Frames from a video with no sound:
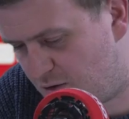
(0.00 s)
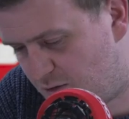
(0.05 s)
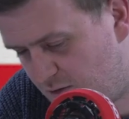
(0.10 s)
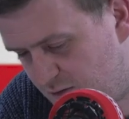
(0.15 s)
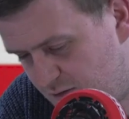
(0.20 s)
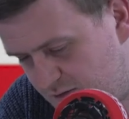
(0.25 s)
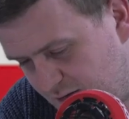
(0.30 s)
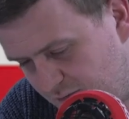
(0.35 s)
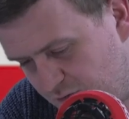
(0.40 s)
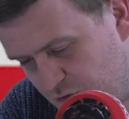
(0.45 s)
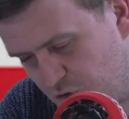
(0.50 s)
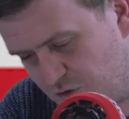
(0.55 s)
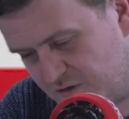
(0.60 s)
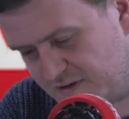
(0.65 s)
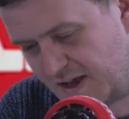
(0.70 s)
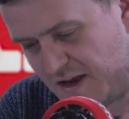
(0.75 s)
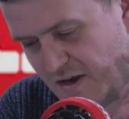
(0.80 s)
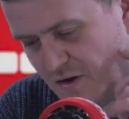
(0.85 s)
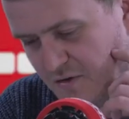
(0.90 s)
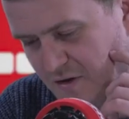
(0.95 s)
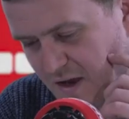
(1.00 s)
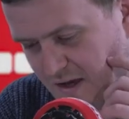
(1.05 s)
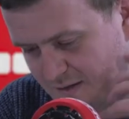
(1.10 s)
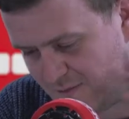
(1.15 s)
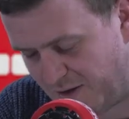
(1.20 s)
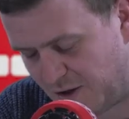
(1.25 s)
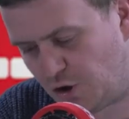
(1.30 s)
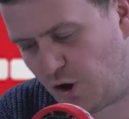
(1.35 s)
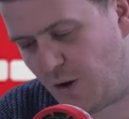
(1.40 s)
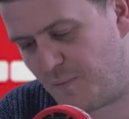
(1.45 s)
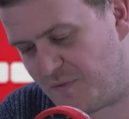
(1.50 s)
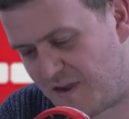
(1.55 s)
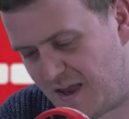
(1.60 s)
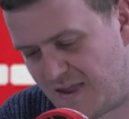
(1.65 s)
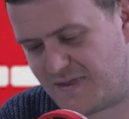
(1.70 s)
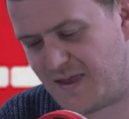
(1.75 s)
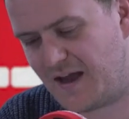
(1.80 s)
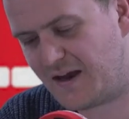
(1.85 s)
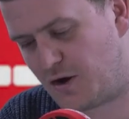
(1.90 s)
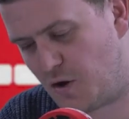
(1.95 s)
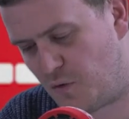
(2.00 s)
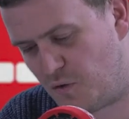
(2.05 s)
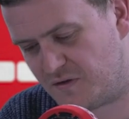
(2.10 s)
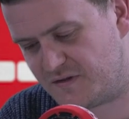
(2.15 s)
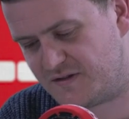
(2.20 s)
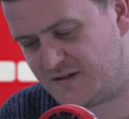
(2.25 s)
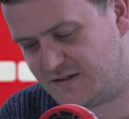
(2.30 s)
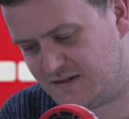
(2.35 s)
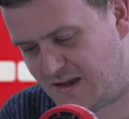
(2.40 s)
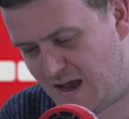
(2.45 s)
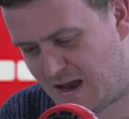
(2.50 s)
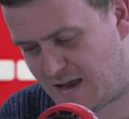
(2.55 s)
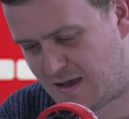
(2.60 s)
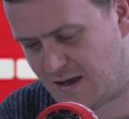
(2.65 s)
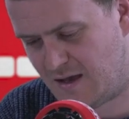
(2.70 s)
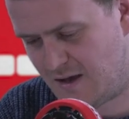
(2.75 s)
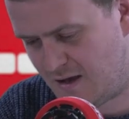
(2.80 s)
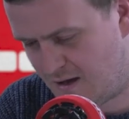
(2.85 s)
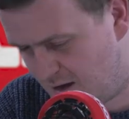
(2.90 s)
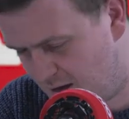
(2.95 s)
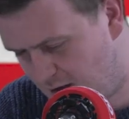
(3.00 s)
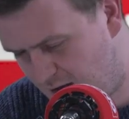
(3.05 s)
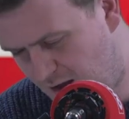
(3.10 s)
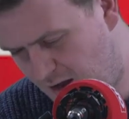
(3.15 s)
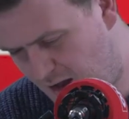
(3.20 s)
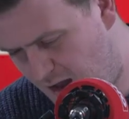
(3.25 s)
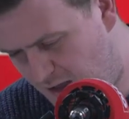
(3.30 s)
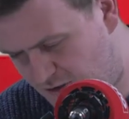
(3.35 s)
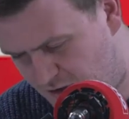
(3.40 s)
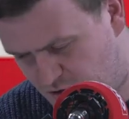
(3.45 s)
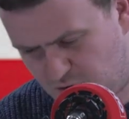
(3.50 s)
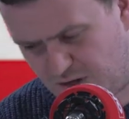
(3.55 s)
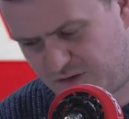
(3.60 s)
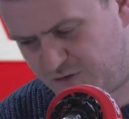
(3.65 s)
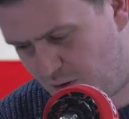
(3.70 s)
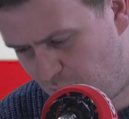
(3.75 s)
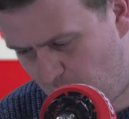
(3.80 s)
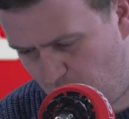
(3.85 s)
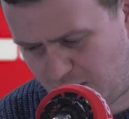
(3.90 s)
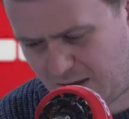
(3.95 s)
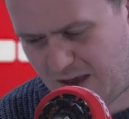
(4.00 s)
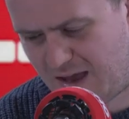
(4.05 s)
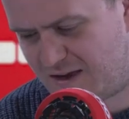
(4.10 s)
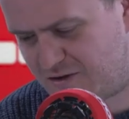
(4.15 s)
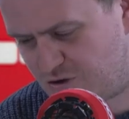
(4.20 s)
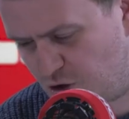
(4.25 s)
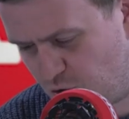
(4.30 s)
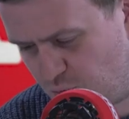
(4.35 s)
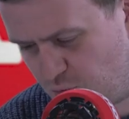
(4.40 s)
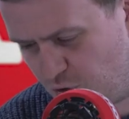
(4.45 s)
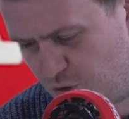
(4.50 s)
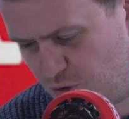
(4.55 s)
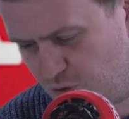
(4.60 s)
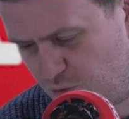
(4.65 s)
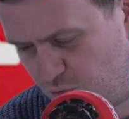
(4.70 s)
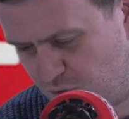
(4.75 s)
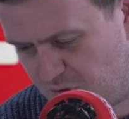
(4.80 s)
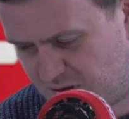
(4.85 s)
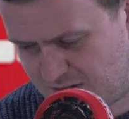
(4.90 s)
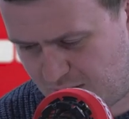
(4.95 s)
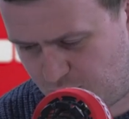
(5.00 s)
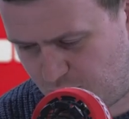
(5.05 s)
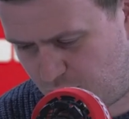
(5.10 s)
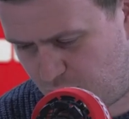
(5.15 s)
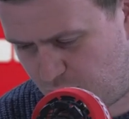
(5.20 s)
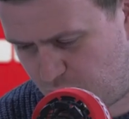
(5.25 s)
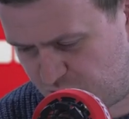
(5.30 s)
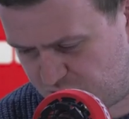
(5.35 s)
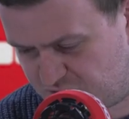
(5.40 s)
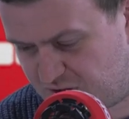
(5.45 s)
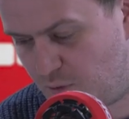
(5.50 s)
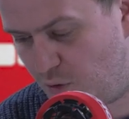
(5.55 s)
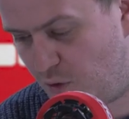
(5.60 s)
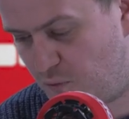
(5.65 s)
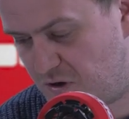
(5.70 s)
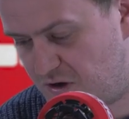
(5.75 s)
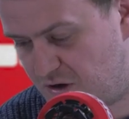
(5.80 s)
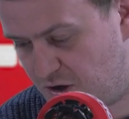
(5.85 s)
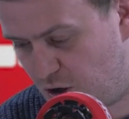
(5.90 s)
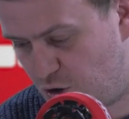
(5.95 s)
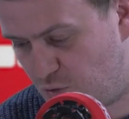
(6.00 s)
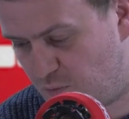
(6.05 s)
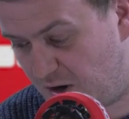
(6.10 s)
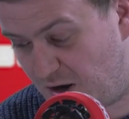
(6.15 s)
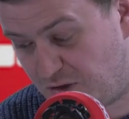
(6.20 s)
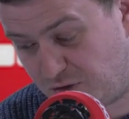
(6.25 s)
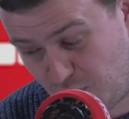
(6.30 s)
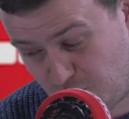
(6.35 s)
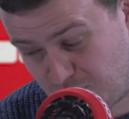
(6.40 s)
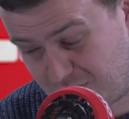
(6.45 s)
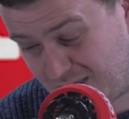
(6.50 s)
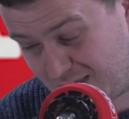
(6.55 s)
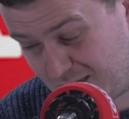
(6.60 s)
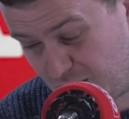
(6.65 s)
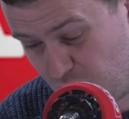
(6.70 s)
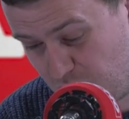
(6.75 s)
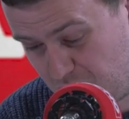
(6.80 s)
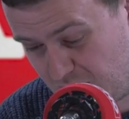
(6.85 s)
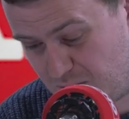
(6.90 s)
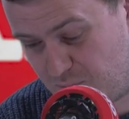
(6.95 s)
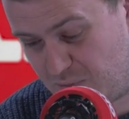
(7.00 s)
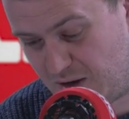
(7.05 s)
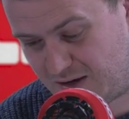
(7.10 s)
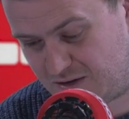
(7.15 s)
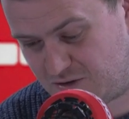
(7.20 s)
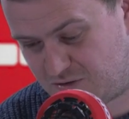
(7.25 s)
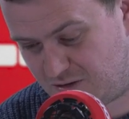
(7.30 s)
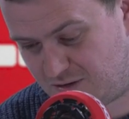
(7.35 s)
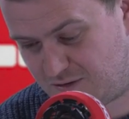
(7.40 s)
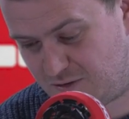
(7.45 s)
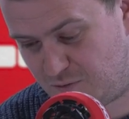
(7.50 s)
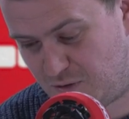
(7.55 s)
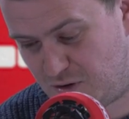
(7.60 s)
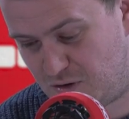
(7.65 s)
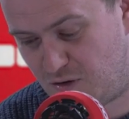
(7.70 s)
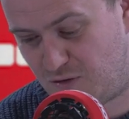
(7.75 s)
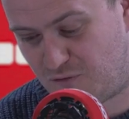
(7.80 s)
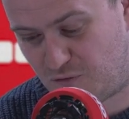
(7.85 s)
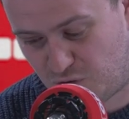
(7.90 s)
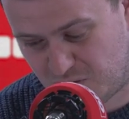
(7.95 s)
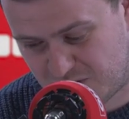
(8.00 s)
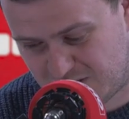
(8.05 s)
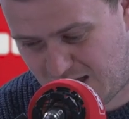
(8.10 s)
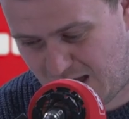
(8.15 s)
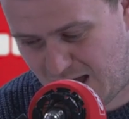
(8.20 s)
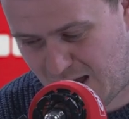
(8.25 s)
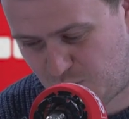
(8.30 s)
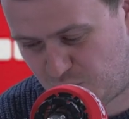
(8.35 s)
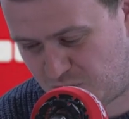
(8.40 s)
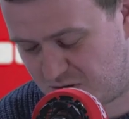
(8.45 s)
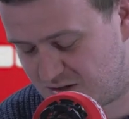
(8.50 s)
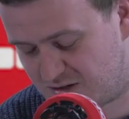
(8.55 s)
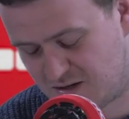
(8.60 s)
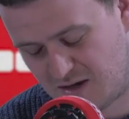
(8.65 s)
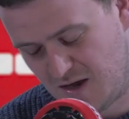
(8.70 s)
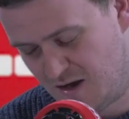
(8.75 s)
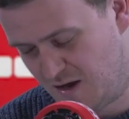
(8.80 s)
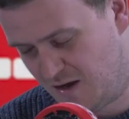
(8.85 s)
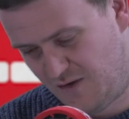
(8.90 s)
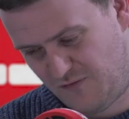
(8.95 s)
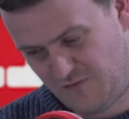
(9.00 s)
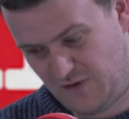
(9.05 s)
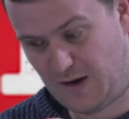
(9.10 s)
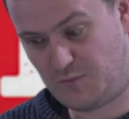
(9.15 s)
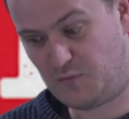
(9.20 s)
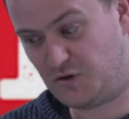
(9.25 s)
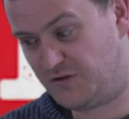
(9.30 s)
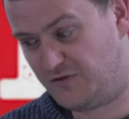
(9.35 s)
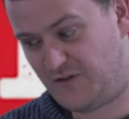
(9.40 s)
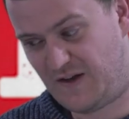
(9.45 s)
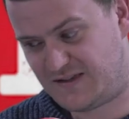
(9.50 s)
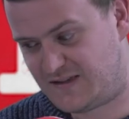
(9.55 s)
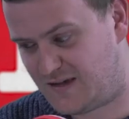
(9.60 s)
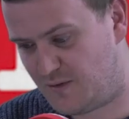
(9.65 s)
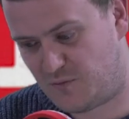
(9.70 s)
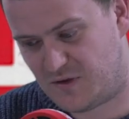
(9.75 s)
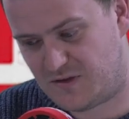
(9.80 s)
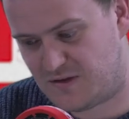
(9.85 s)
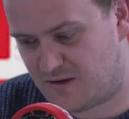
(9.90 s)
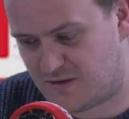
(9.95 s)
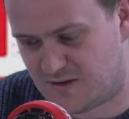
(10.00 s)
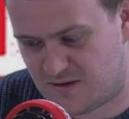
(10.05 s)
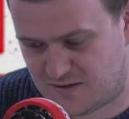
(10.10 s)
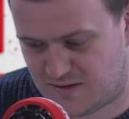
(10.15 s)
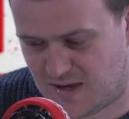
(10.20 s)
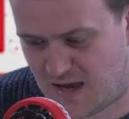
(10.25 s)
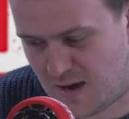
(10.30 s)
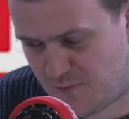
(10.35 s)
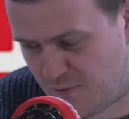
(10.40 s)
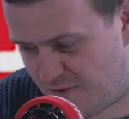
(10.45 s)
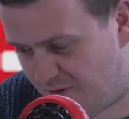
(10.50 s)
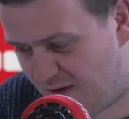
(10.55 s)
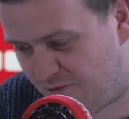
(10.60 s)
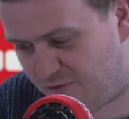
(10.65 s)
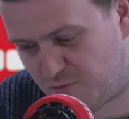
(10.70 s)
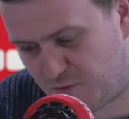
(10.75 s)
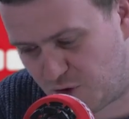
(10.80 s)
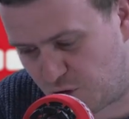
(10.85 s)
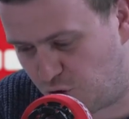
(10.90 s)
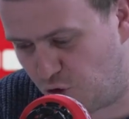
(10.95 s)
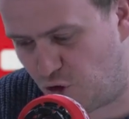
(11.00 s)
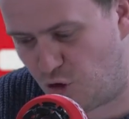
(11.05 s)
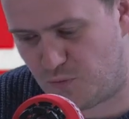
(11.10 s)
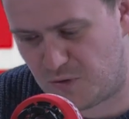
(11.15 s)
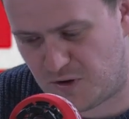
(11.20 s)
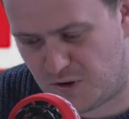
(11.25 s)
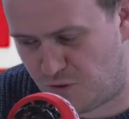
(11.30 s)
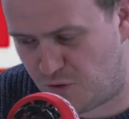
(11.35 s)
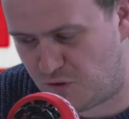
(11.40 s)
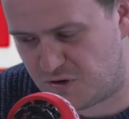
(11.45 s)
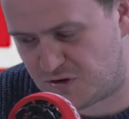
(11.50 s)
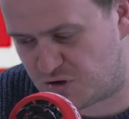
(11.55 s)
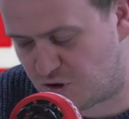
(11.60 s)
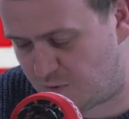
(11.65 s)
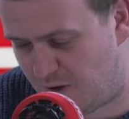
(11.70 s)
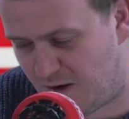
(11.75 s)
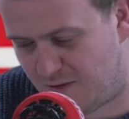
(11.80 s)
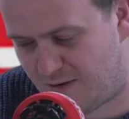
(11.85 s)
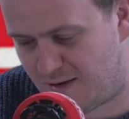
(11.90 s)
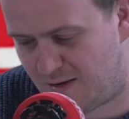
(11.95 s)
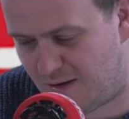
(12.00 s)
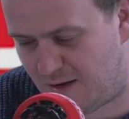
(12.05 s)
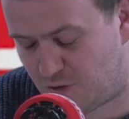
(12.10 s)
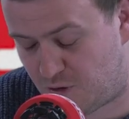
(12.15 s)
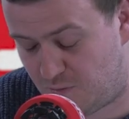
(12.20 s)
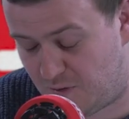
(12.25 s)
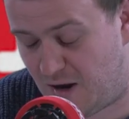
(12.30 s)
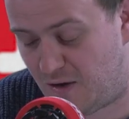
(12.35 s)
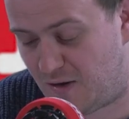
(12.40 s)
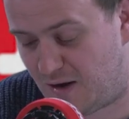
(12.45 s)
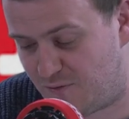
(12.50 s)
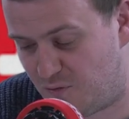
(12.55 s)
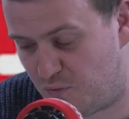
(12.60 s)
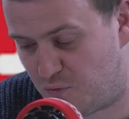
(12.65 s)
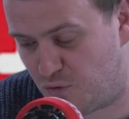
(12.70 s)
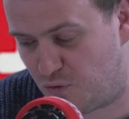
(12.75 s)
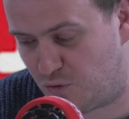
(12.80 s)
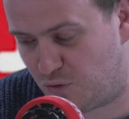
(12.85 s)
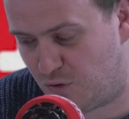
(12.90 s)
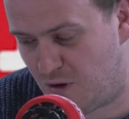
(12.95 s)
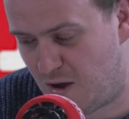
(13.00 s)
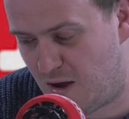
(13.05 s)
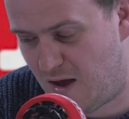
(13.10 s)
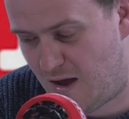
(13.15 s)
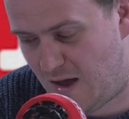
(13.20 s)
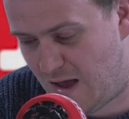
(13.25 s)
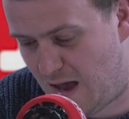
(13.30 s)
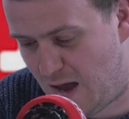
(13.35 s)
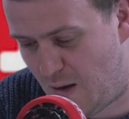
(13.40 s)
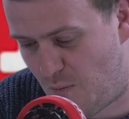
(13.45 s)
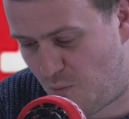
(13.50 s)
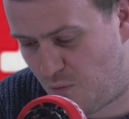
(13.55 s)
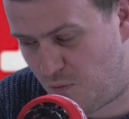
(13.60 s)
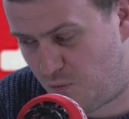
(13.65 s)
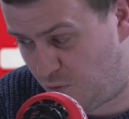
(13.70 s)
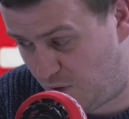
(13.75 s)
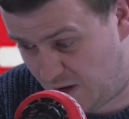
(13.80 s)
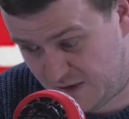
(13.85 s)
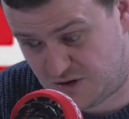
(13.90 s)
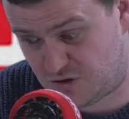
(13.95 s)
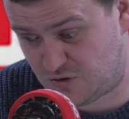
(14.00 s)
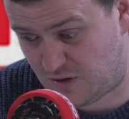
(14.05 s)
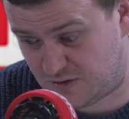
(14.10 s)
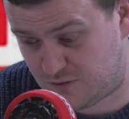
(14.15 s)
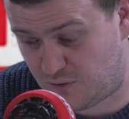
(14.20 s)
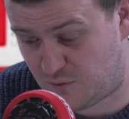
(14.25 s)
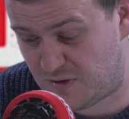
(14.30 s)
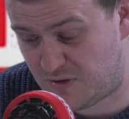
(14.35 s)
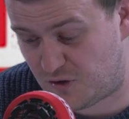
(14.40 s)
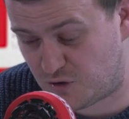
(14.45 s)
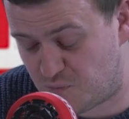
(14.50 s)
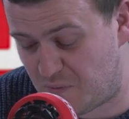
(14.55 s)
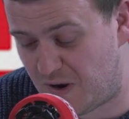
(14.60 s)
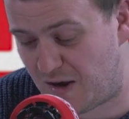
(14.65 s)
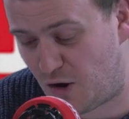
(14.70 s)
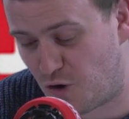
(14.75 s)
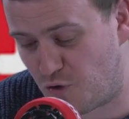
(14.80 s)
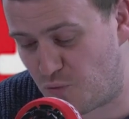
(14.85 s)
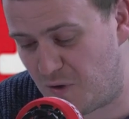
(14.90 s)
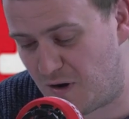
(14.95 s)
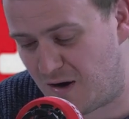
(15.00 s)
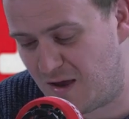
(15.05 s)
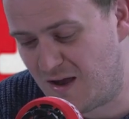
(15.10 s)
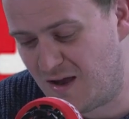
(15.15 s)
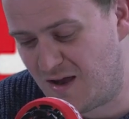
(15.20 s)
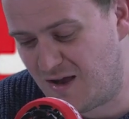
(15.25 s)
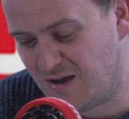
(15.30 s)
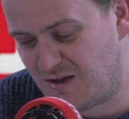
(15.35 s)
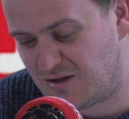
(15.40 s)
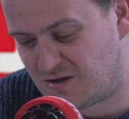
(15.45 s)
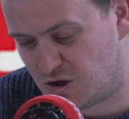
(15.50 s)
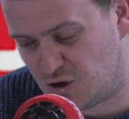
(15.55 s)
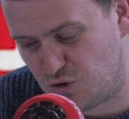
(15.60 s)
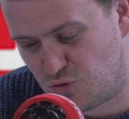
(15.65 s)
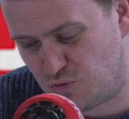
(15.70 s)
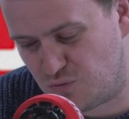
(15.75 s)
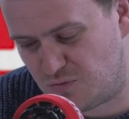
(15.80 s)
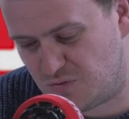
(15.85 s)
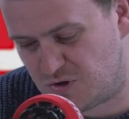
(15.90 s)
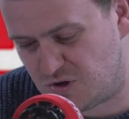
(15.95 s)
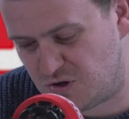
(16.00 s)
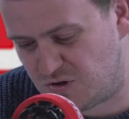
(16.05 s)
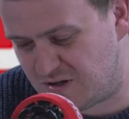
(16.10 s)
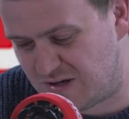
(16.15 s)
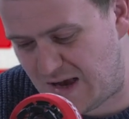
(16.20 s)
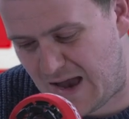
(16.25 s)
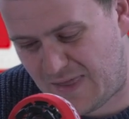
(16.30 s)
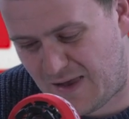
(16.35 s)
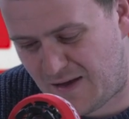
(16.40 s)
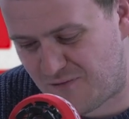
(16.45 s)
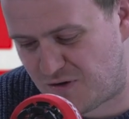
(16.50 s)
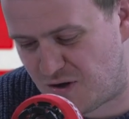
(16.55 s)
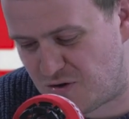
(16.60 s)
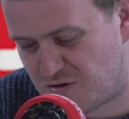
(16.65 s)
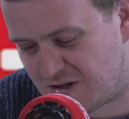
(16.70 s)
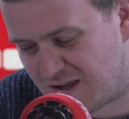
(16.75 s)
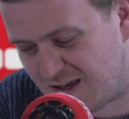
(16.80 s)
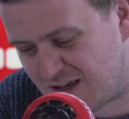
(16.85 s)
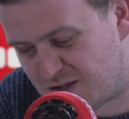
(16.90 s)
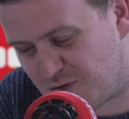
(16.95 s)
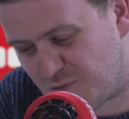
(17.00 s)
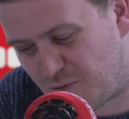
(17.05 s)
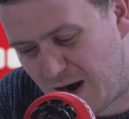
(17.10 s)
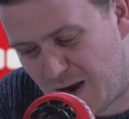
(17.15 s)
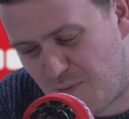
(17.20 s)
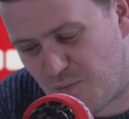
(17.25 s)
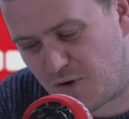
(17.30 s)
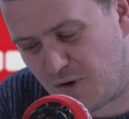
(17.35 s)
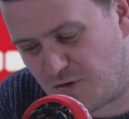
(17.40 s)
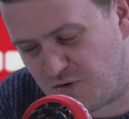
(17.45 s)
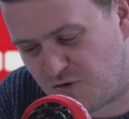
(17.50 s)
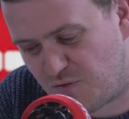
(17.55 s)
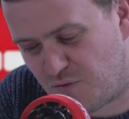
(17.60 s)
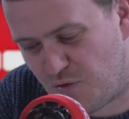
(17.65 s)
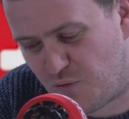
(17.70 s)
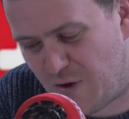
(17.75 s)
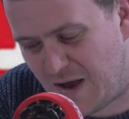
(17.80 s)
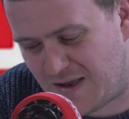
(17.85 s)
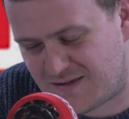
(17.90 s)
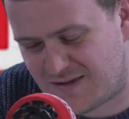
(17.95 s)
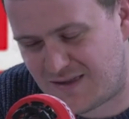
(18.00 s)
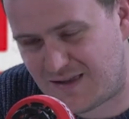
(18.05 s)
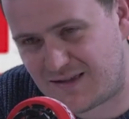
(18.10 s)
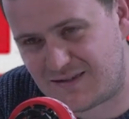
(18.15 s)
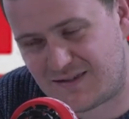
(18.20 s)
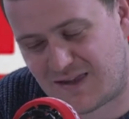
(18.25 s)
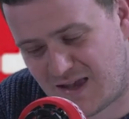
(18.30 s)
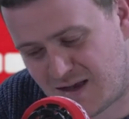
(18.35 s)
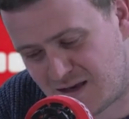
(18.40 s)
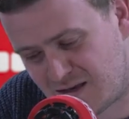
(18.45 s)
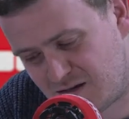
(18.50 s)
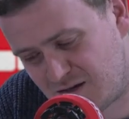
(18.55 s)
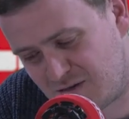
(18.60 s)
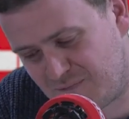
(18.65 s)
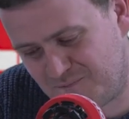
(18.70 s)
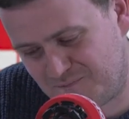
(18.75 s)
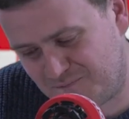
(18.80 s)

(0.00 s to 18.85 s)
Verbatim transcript: let's have your take on this. I mean, Klopp did then go on to say, the transfer market is open. We see, we'll see what we do, but I don't think it'll be the biggest transfer window of all time, which very much fits in with the, the steer we've had from the club and the noises come out coming out of Liverpool um, while this transfer window's been open. Do you do you share that view? Do you think it's the right approach from the Reds at this stage?